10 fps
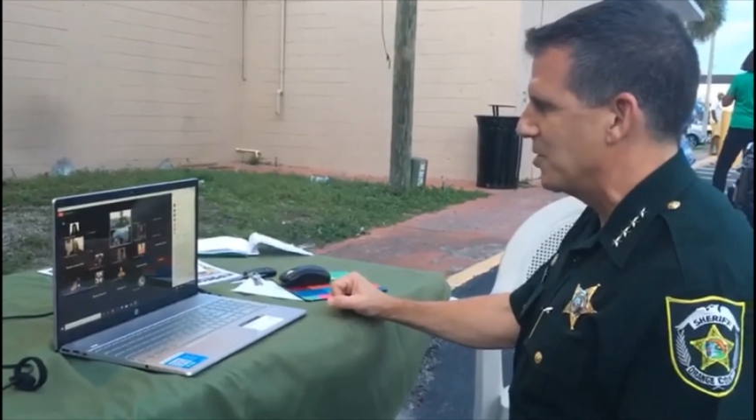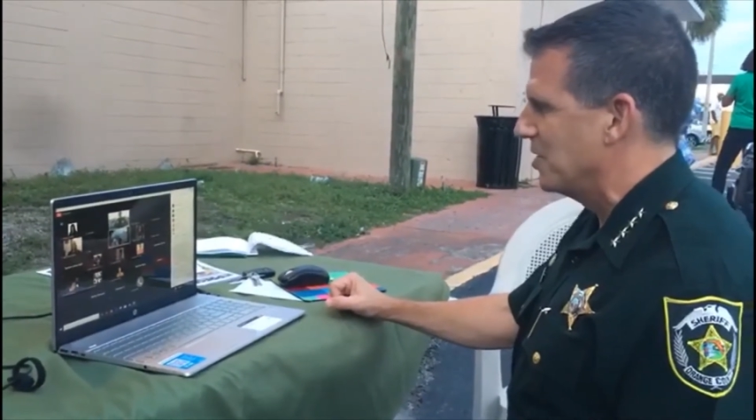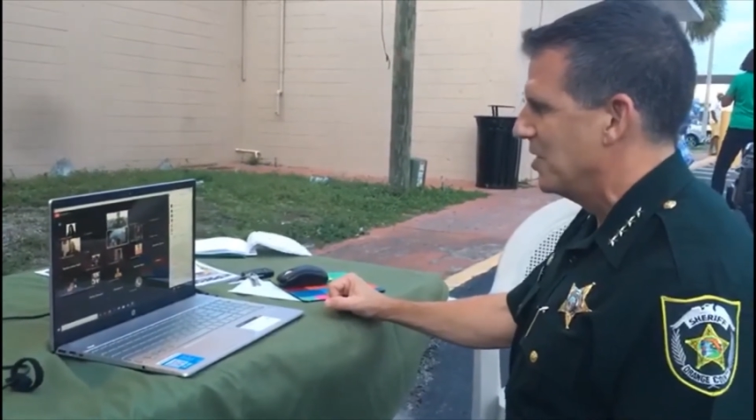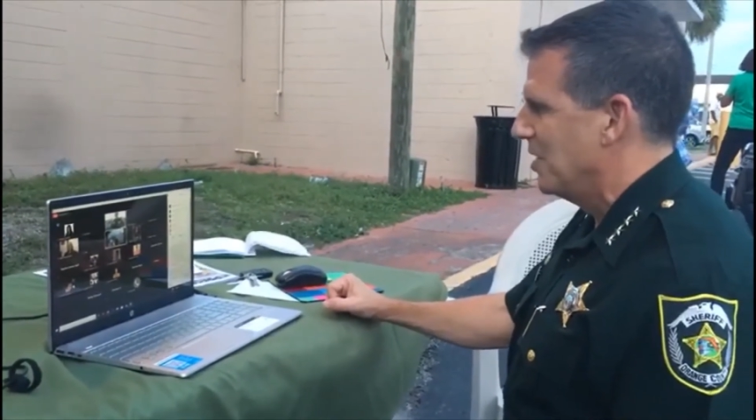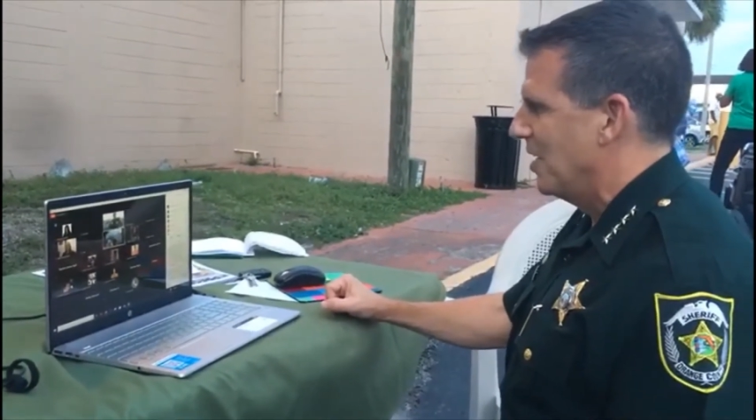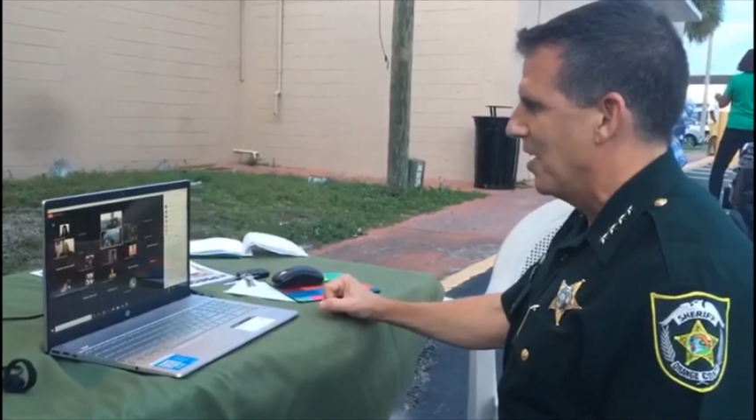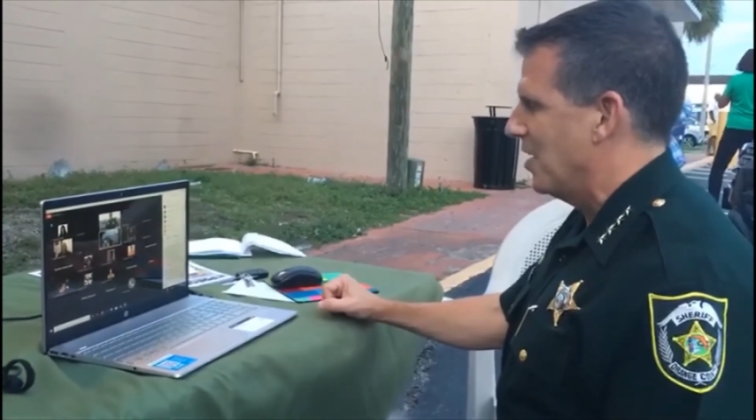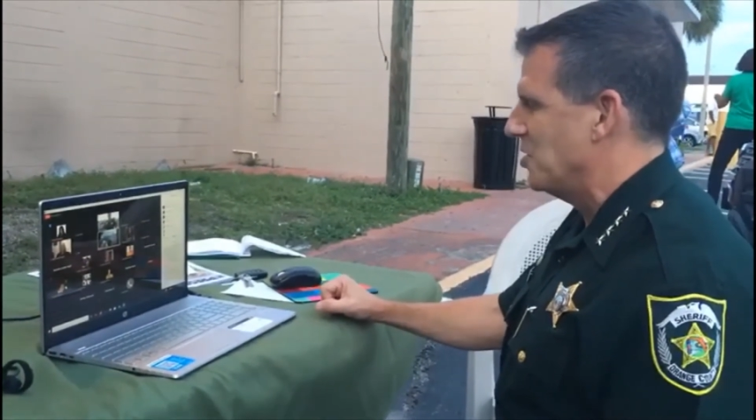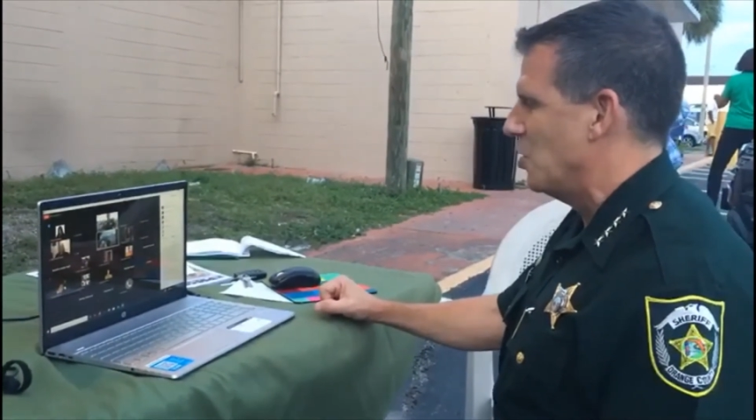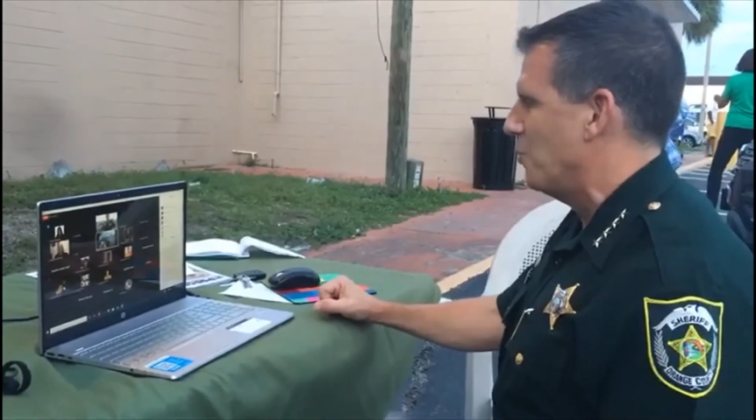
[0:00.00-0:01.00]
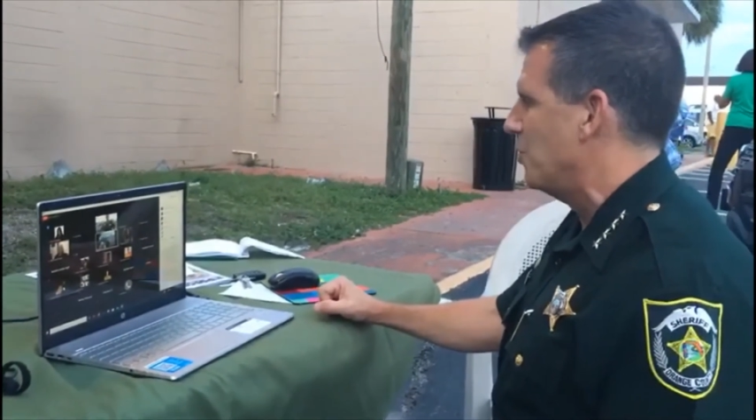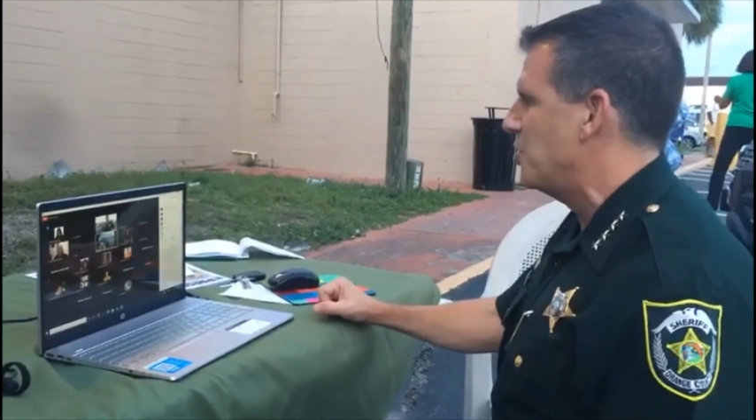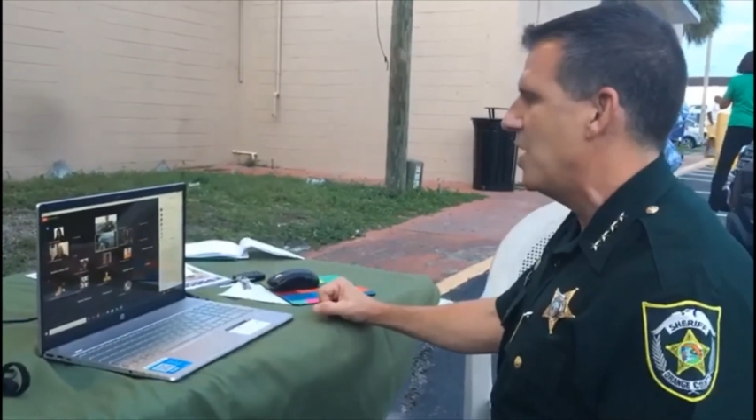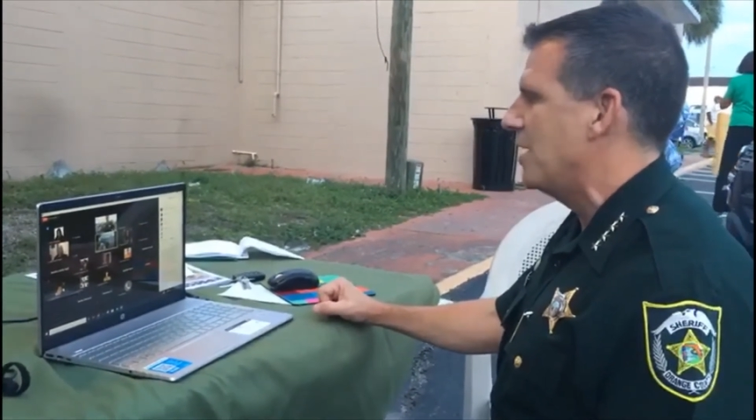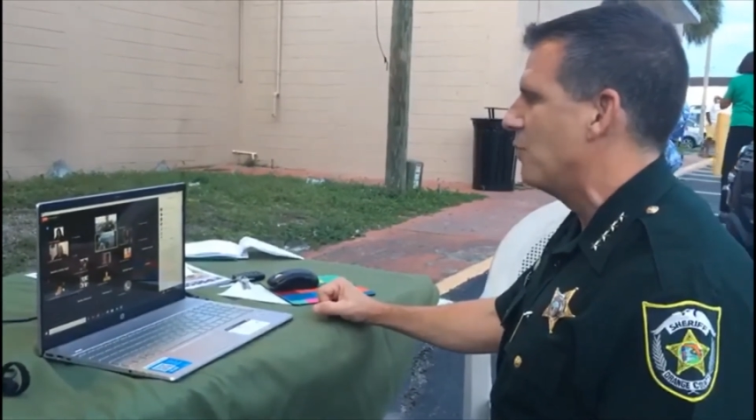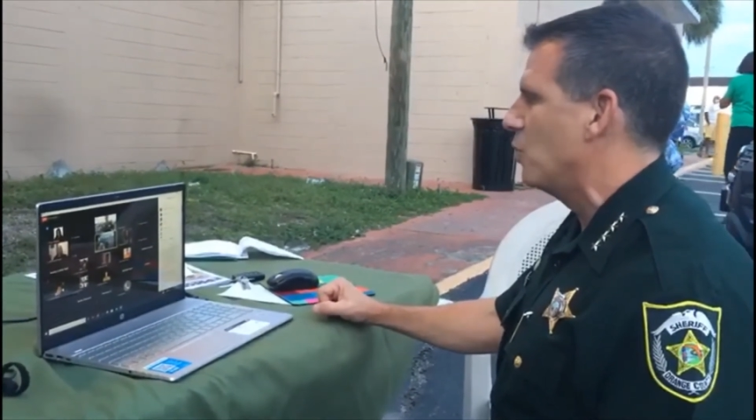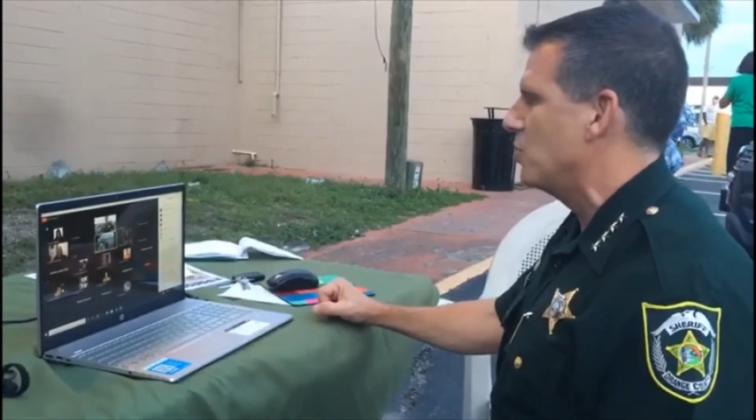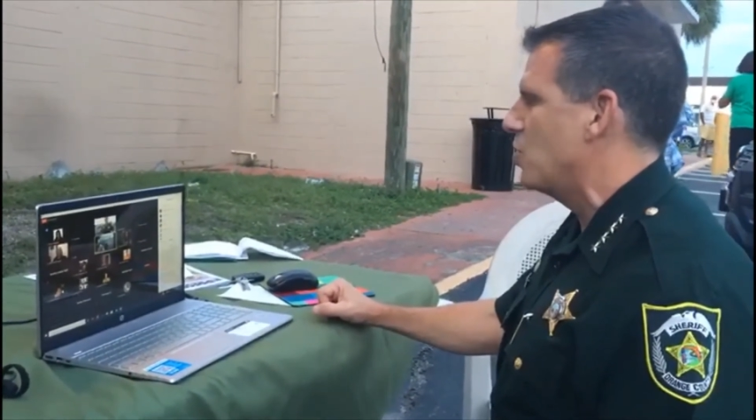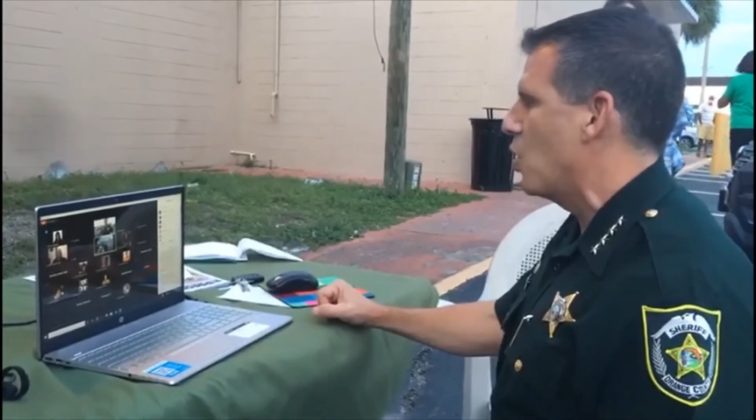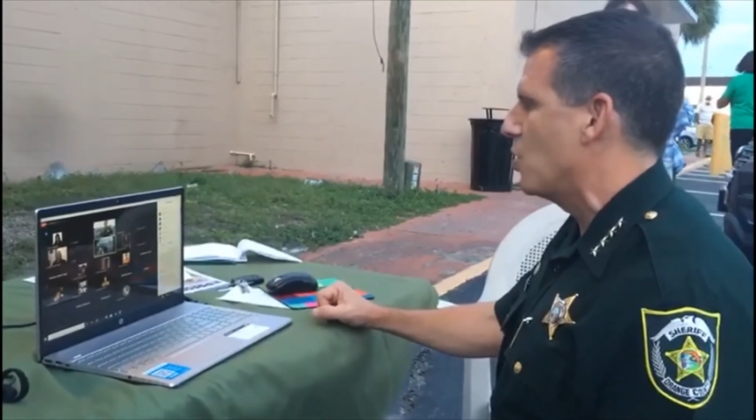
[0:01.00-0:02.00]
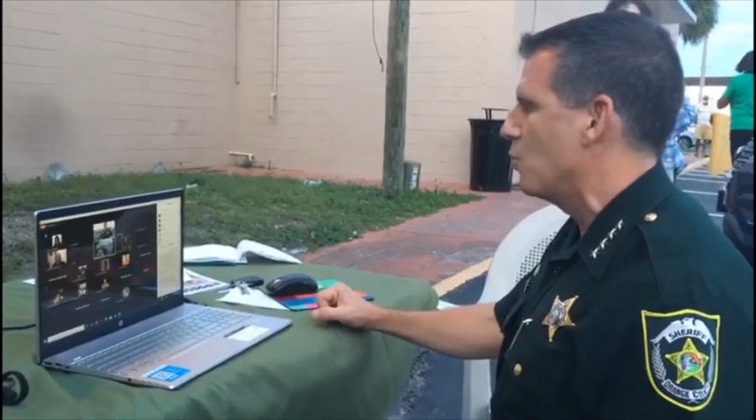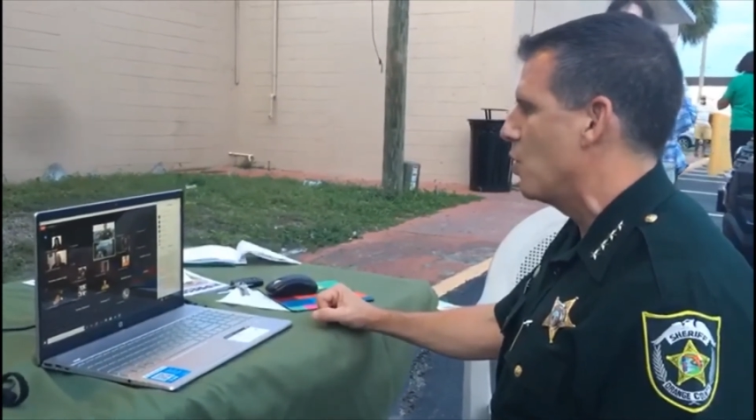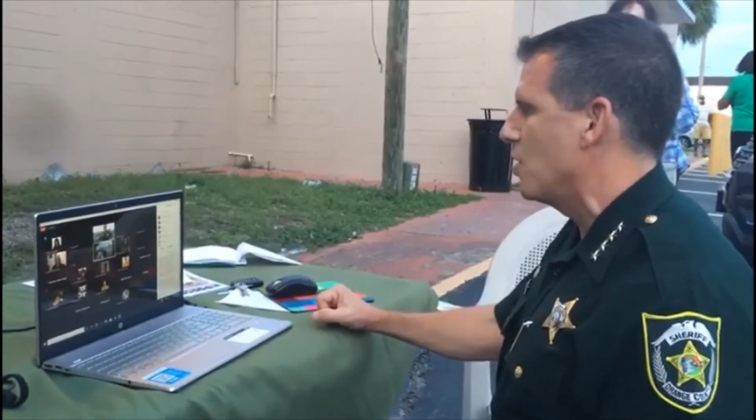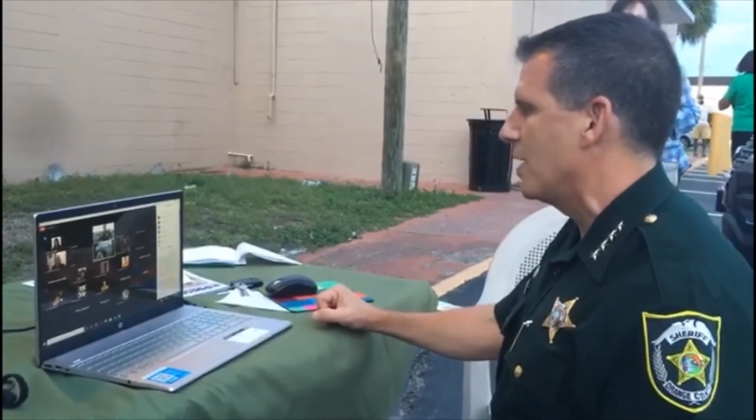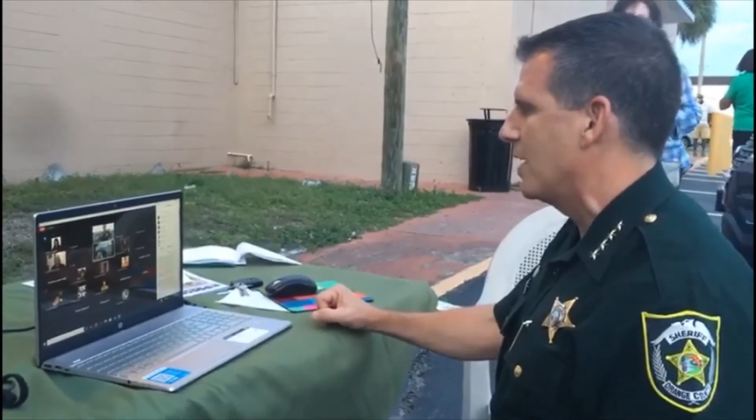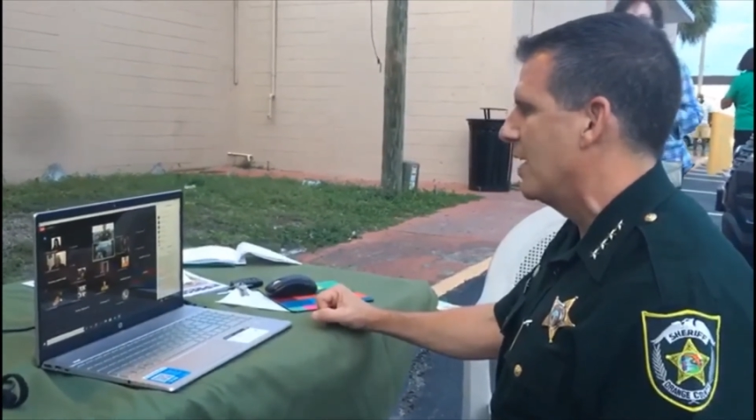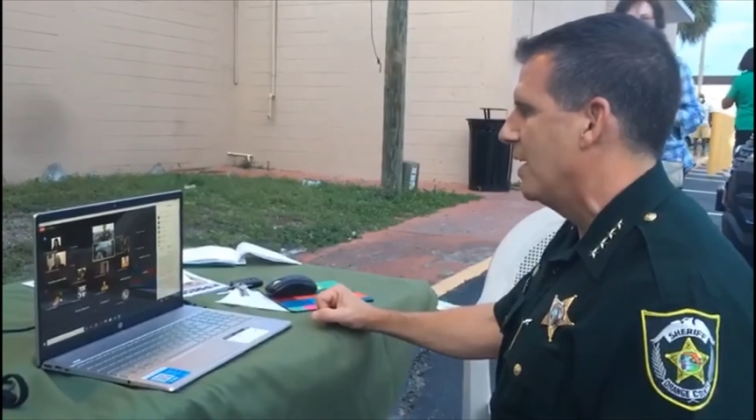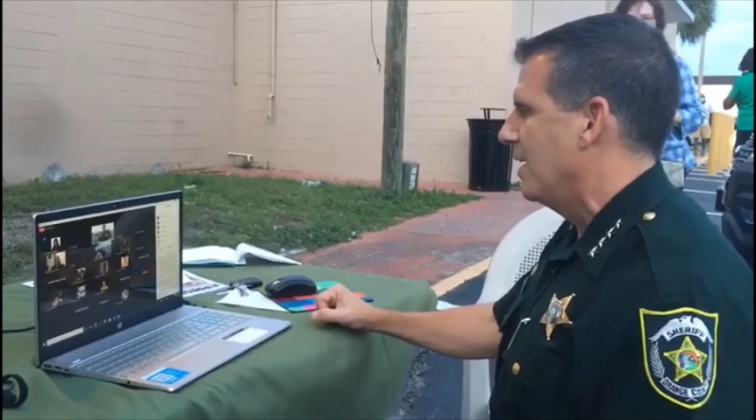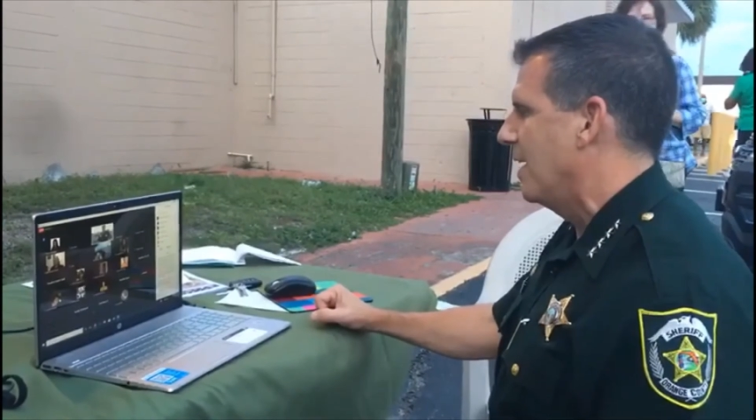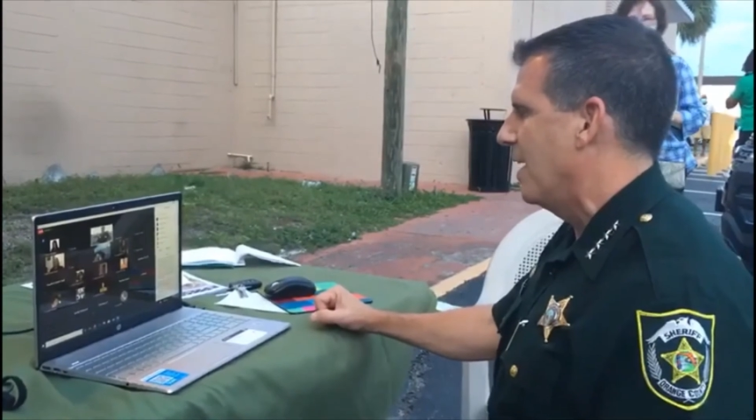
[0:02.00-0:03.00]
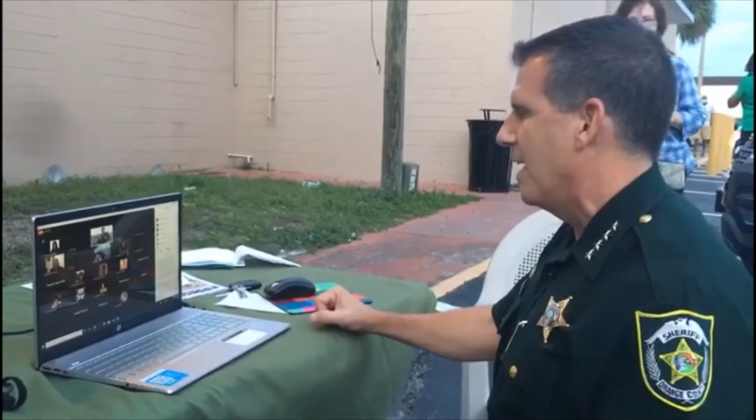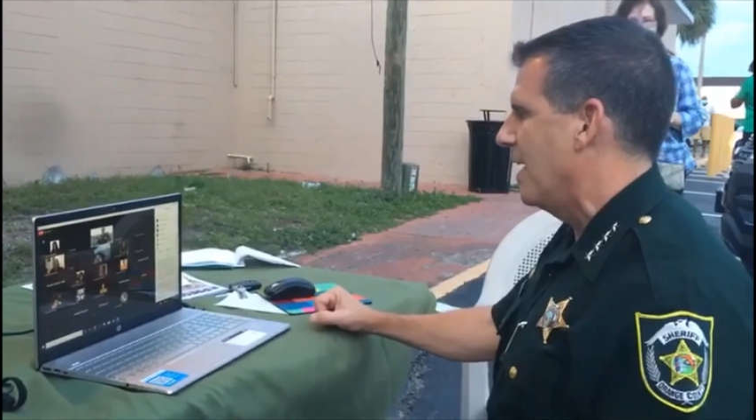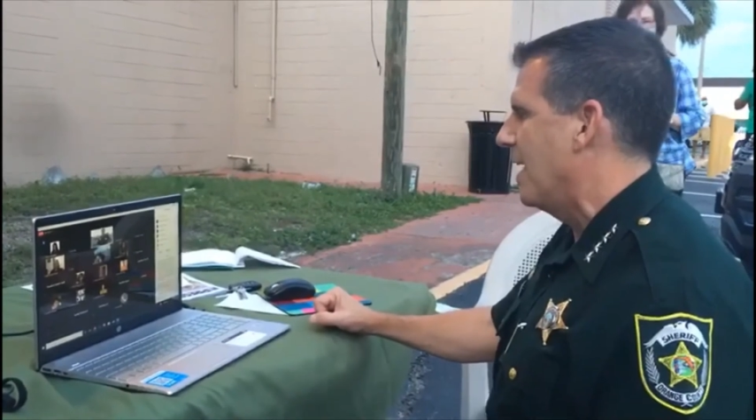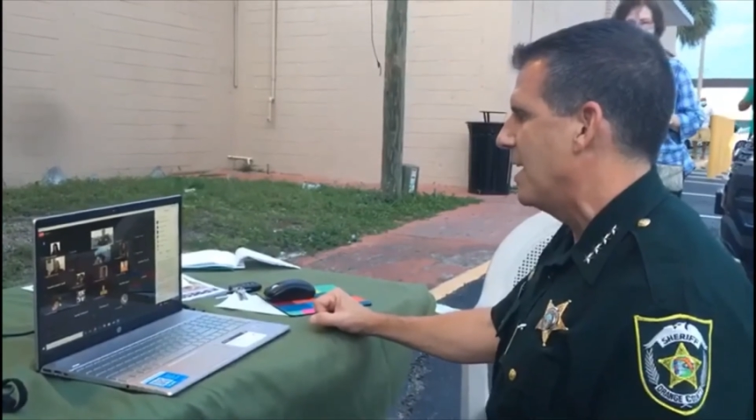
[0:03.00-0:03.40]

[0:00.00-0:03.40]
Uh, so appreciate everyone's hard work uh,